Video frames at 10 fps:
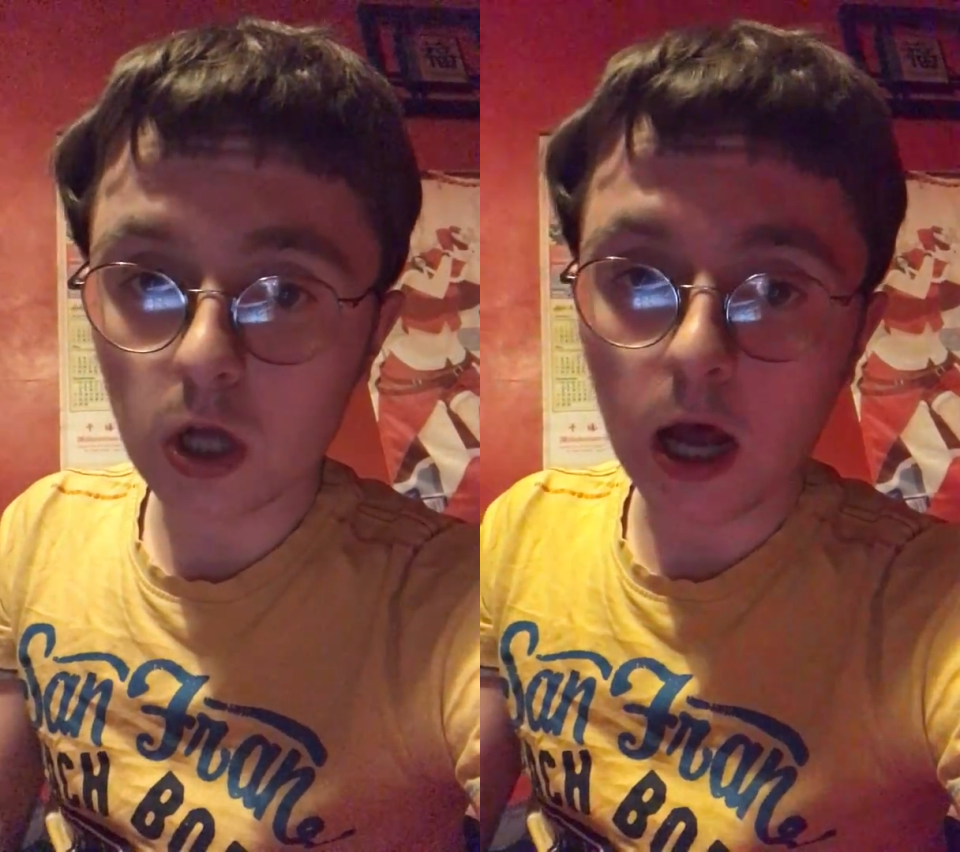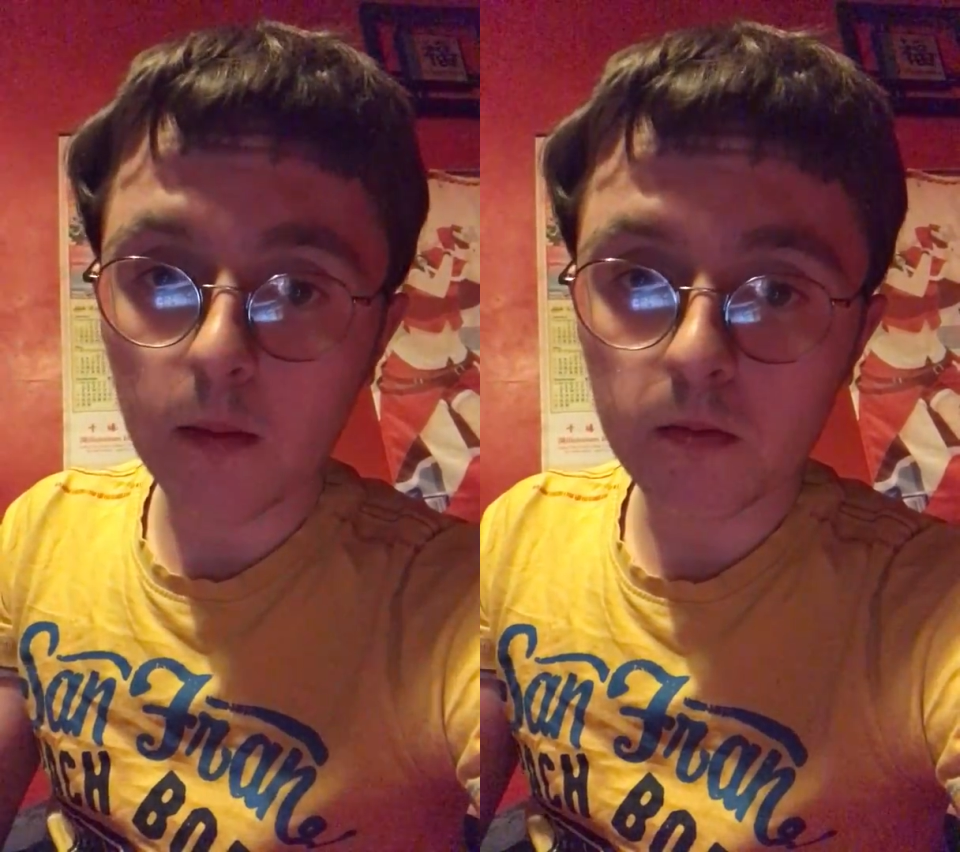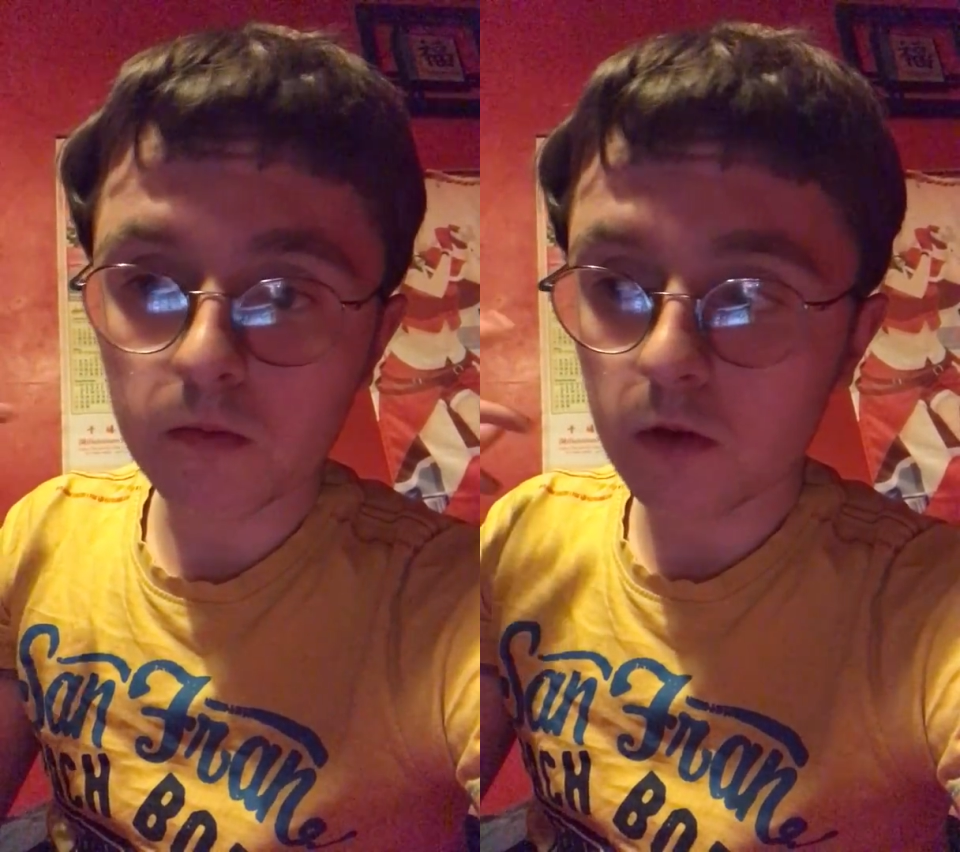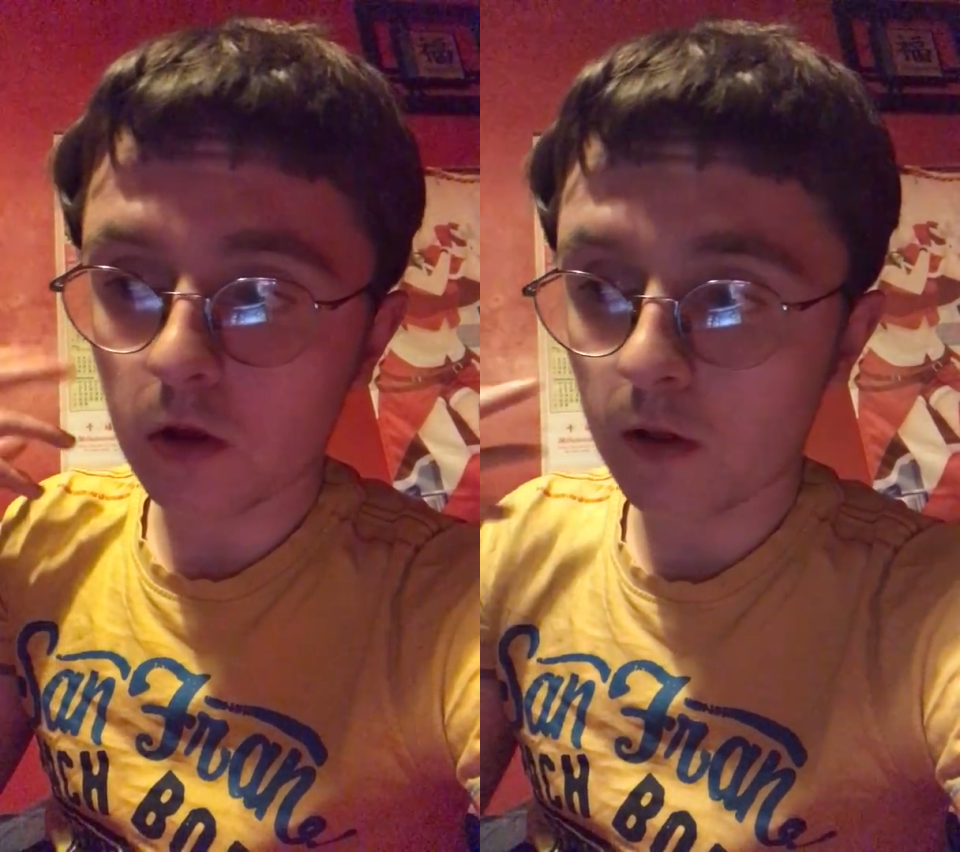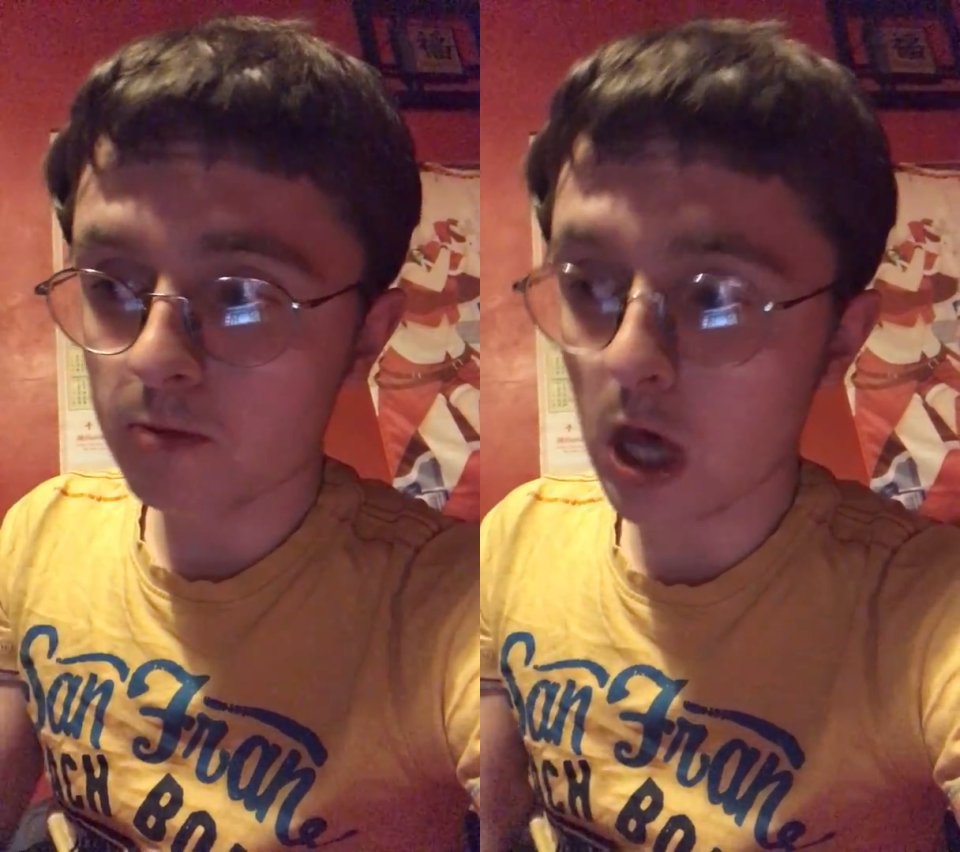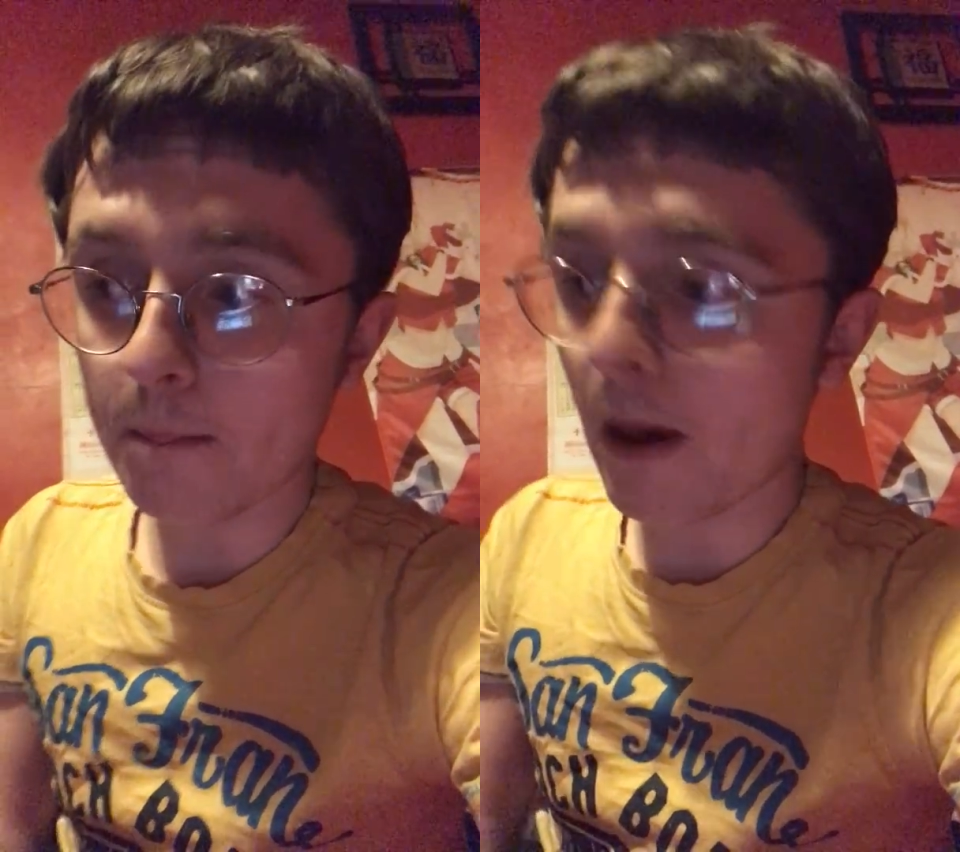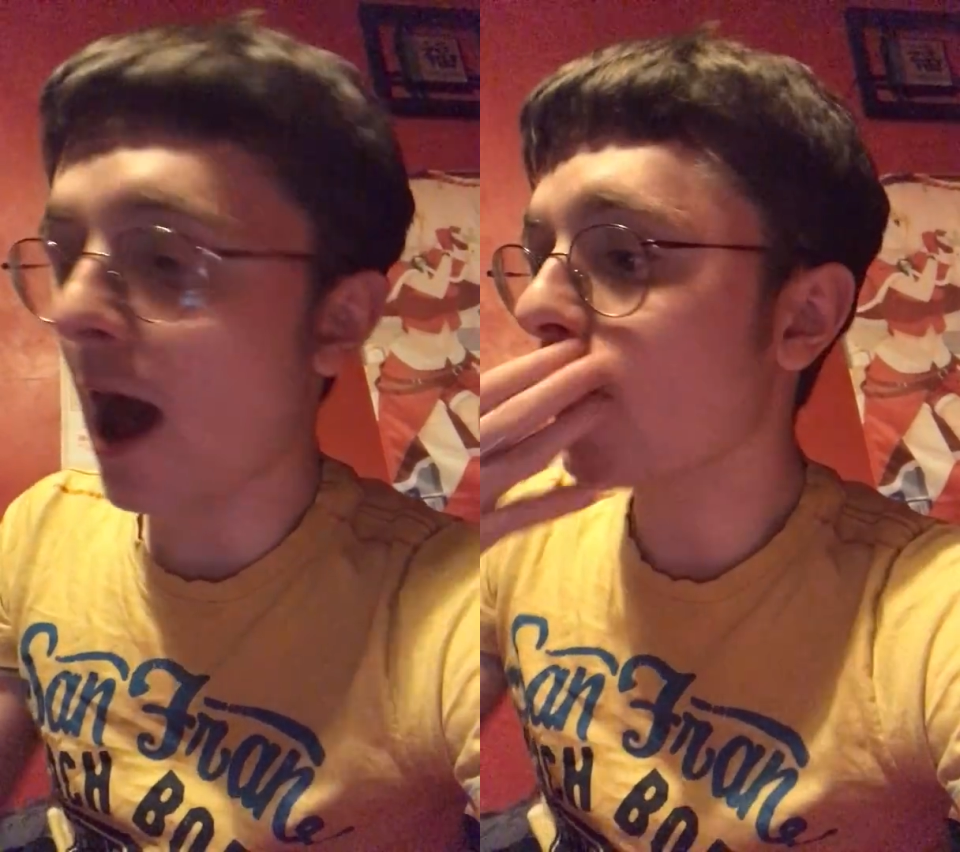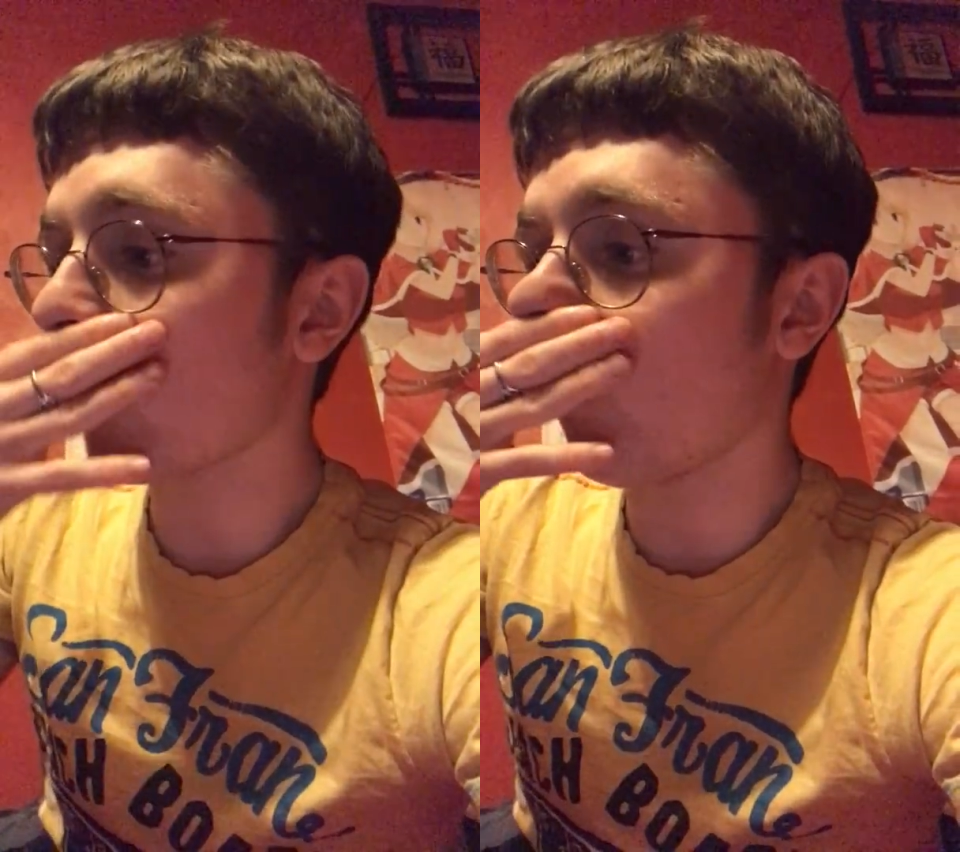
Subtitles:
the jetpack,